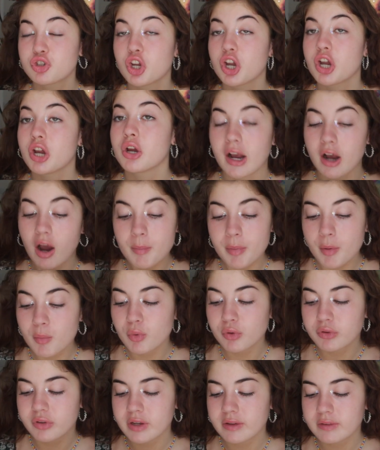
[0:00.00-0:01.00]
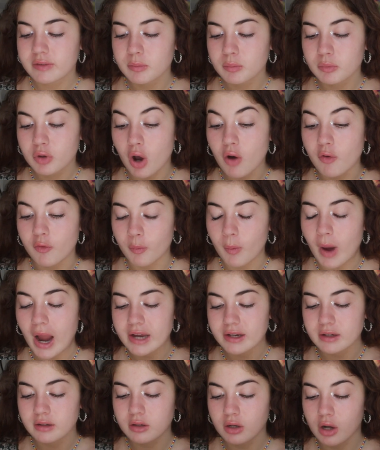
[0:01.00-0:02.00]
to I've been wanting some golf
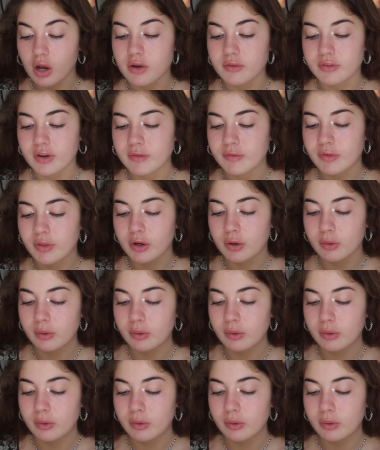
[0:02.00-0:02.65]
wang clothing for the